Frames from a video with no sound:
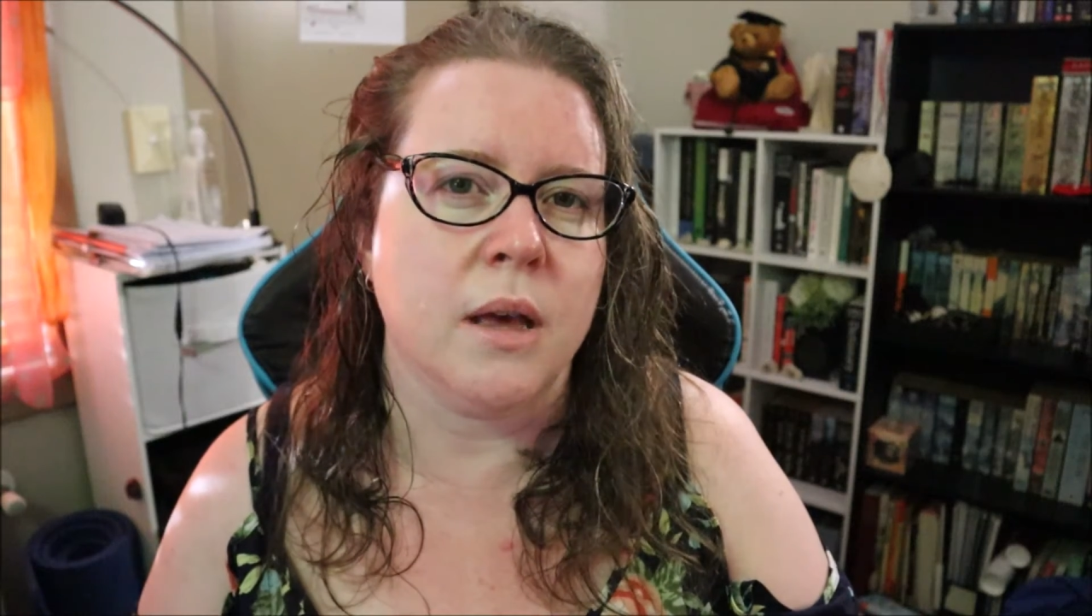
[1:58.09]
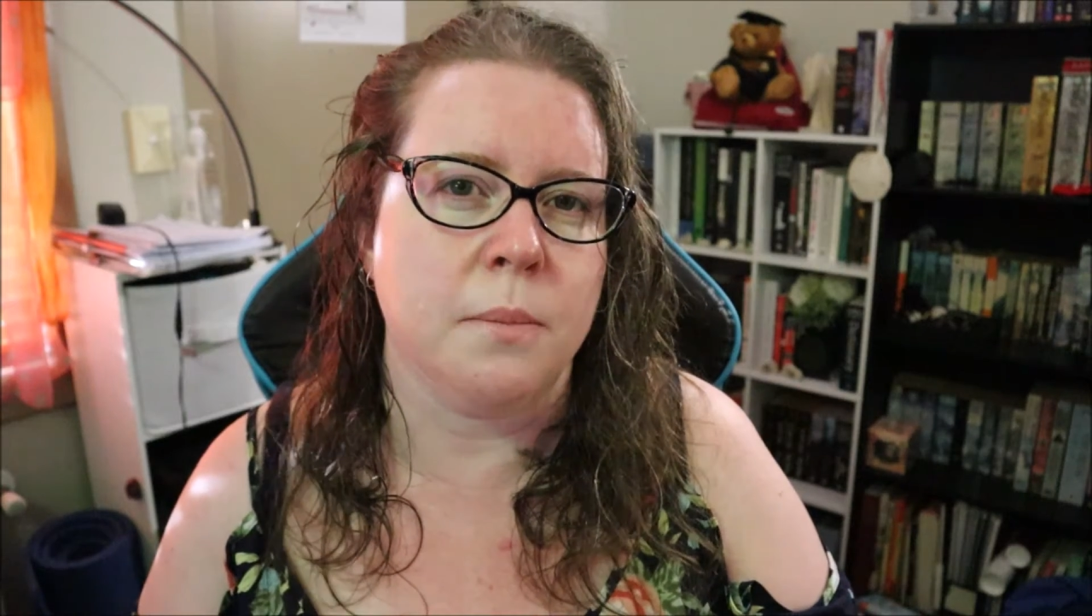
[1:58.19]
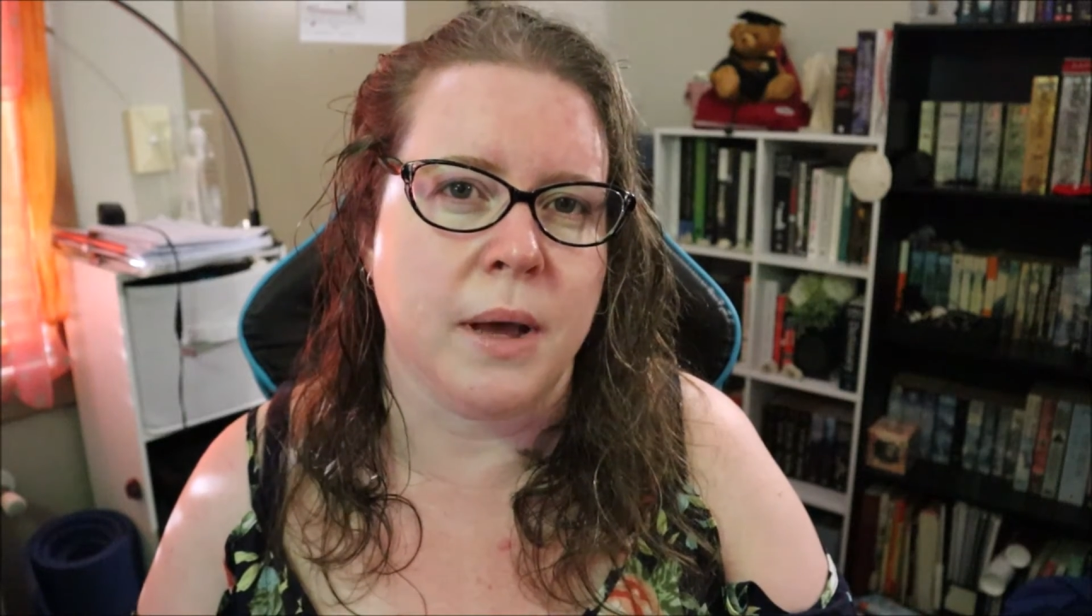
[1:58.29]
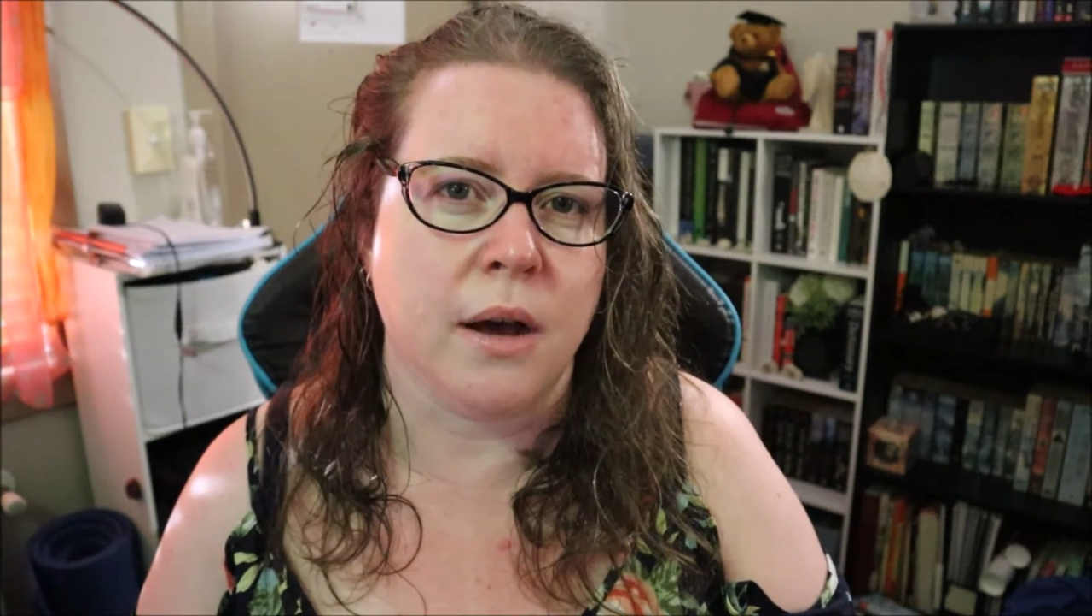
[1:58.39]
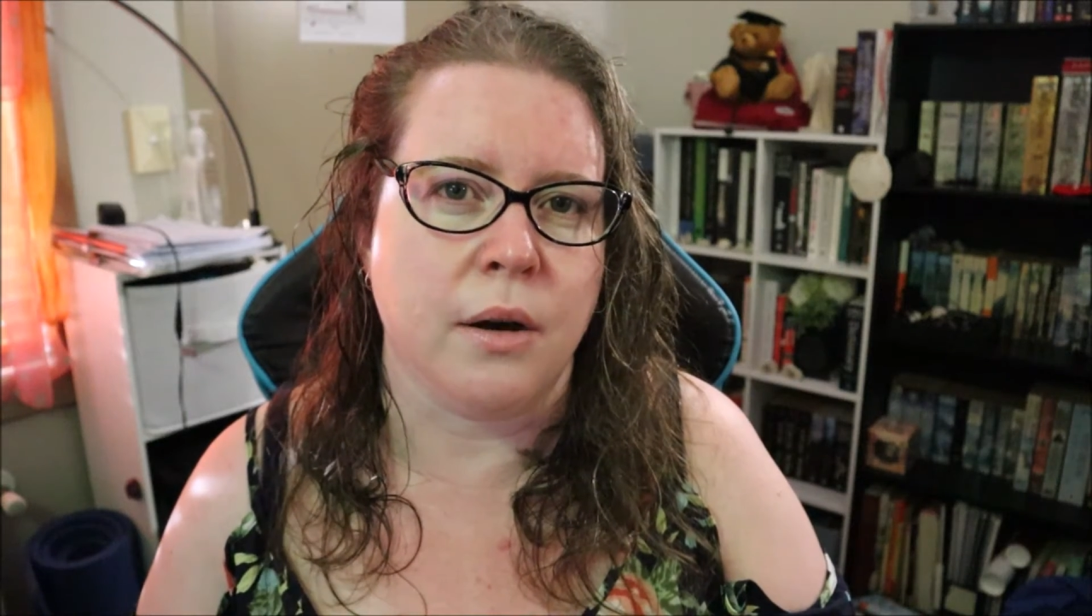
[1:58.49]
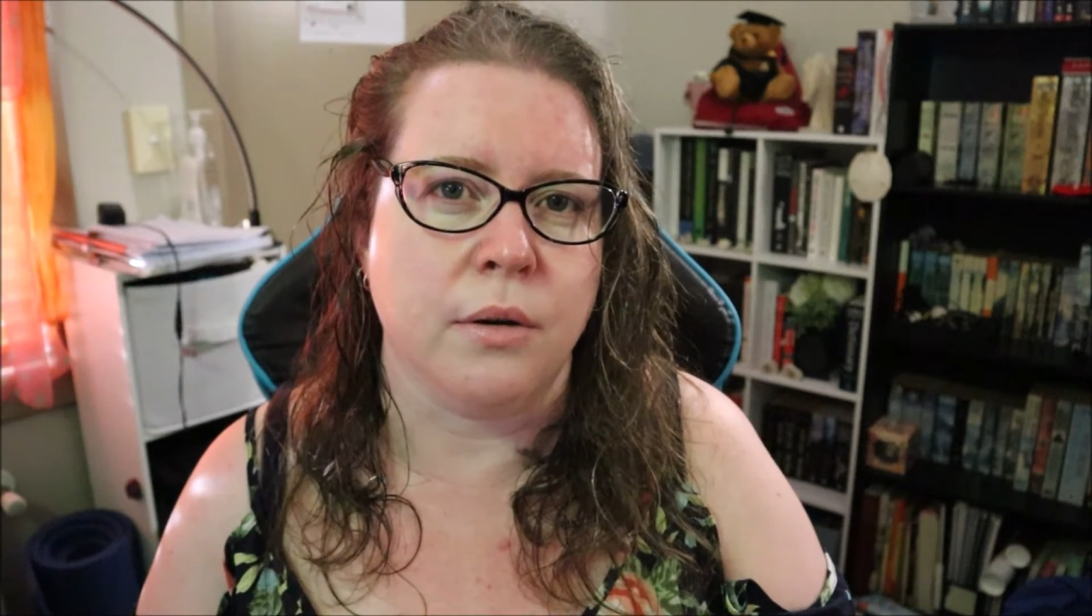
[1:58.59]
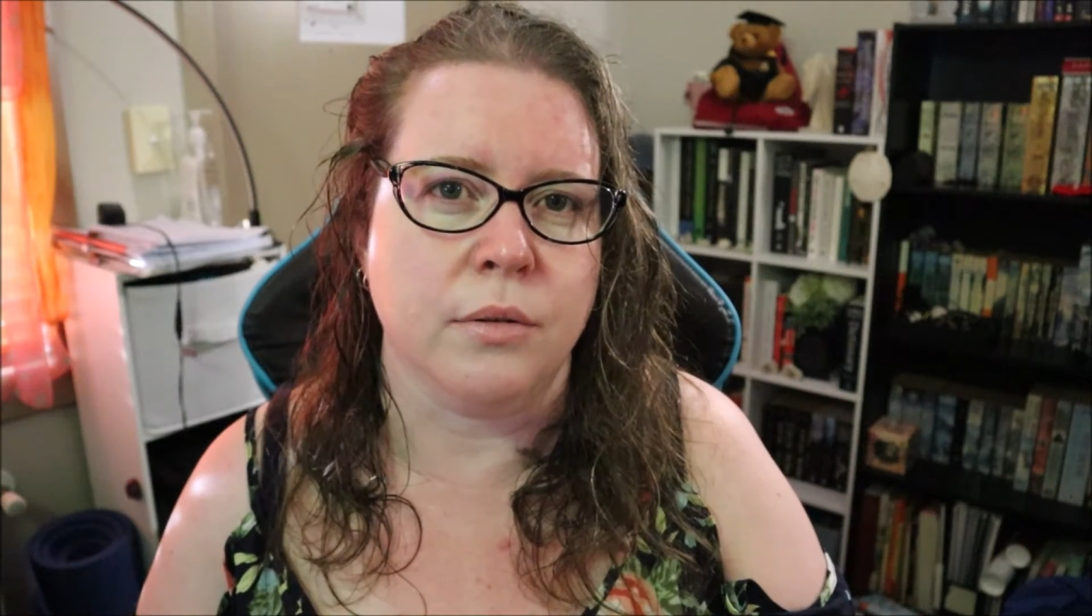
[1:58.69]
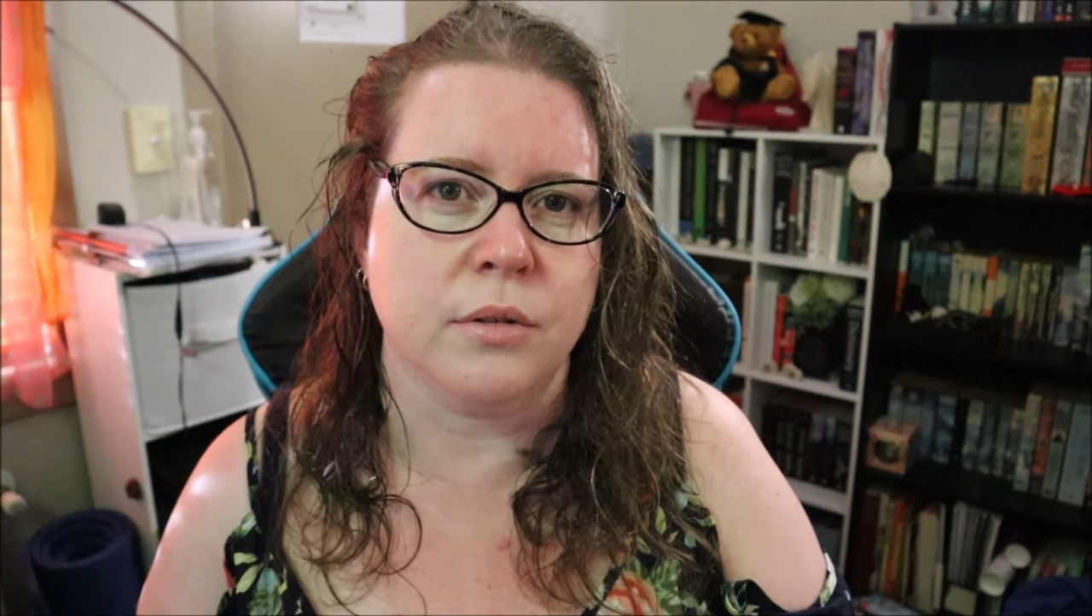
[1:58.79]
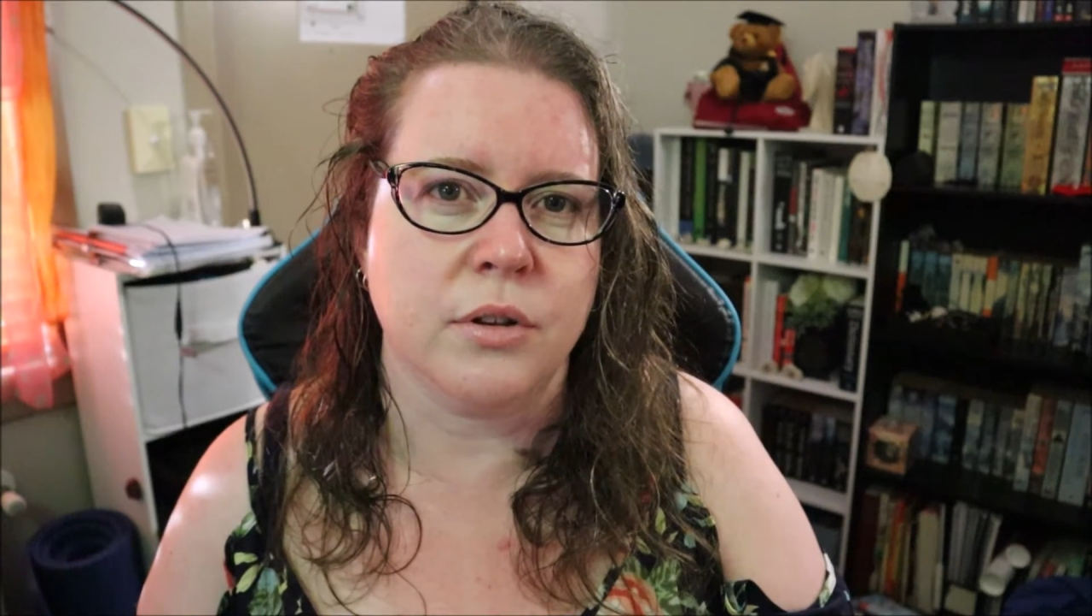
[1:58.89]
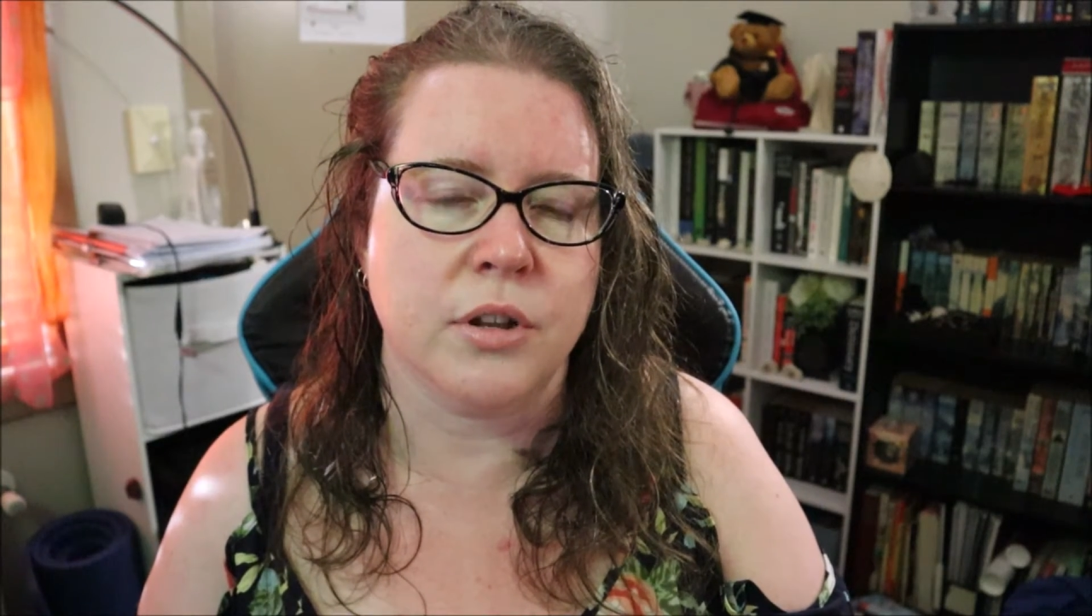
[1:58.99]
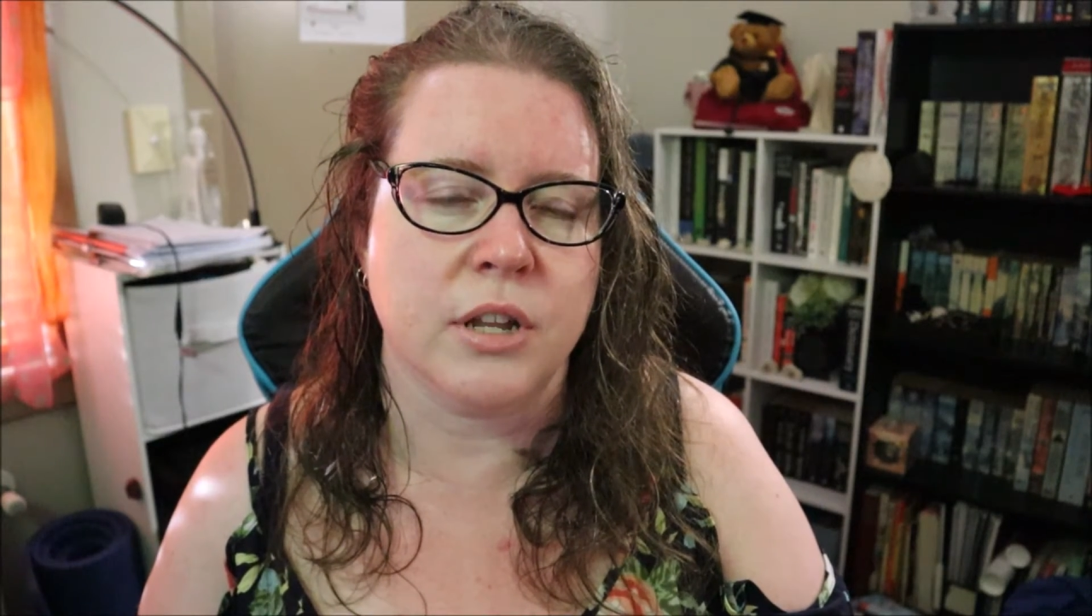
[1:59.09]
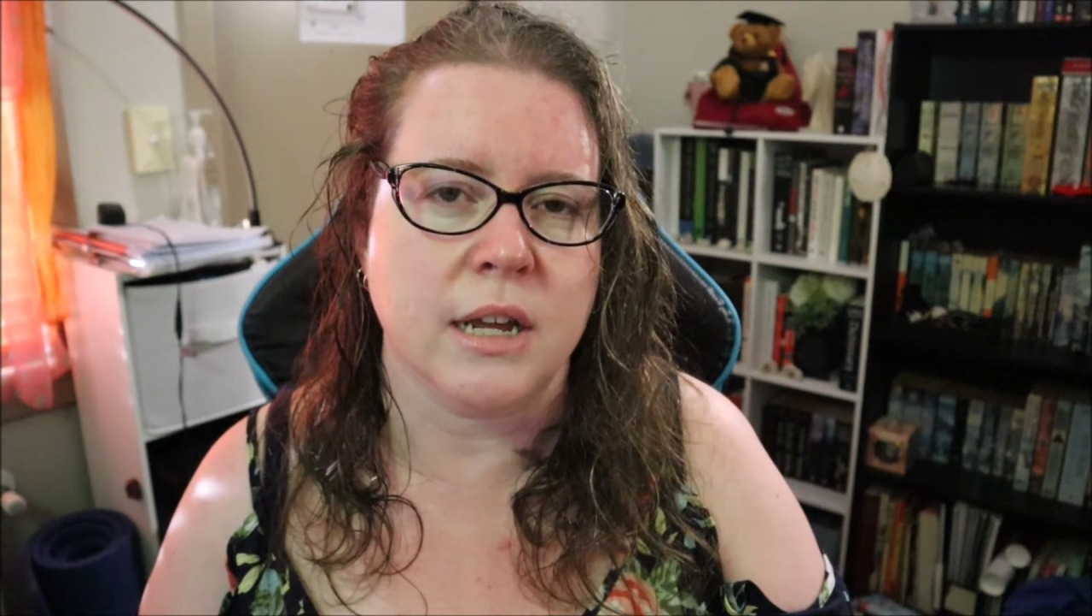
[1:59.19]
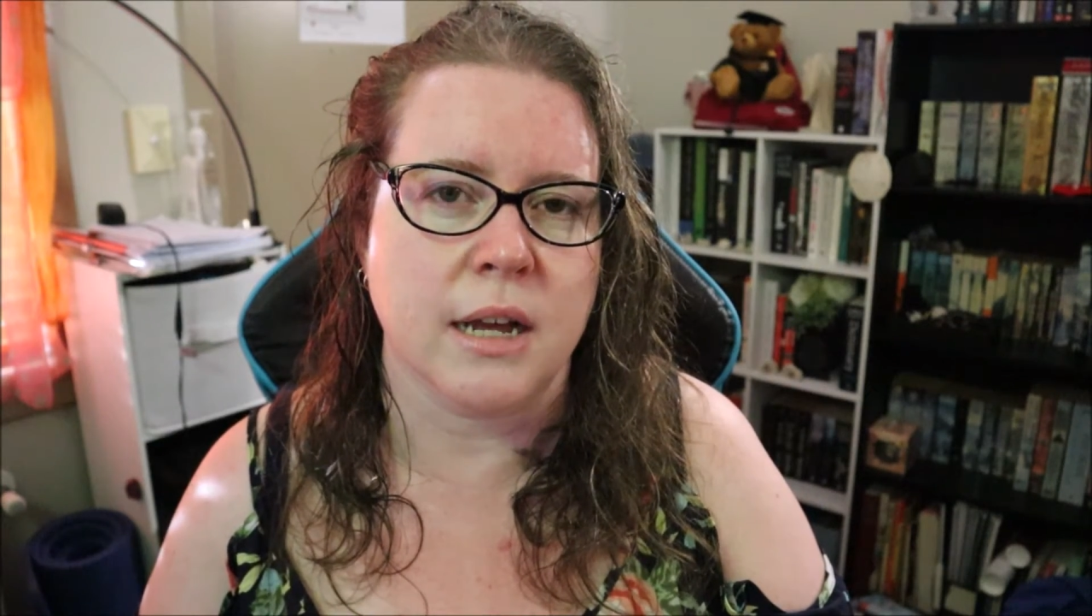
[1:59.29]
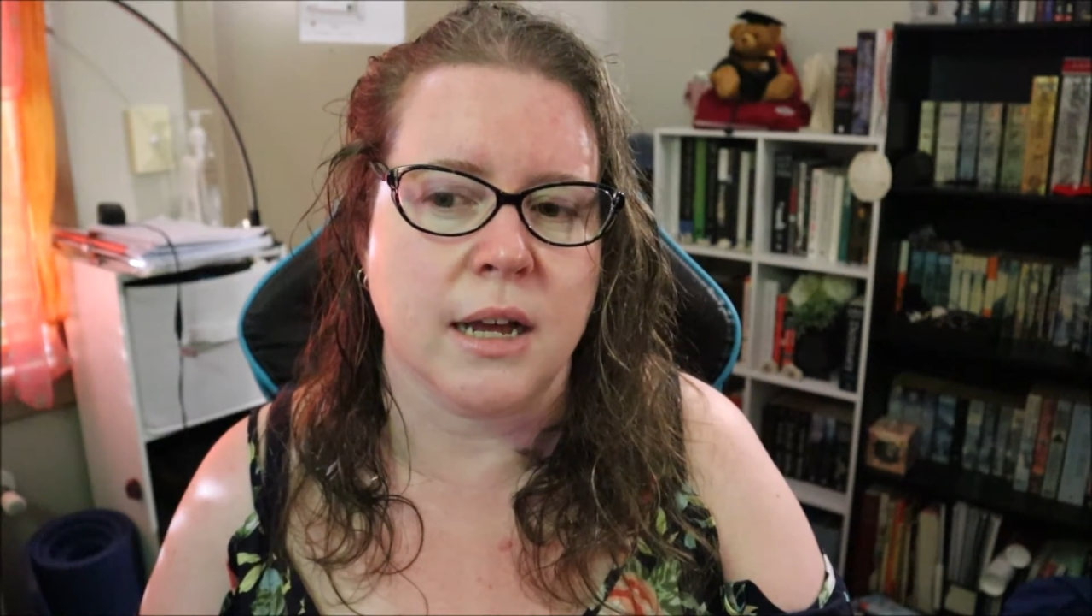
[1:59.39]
about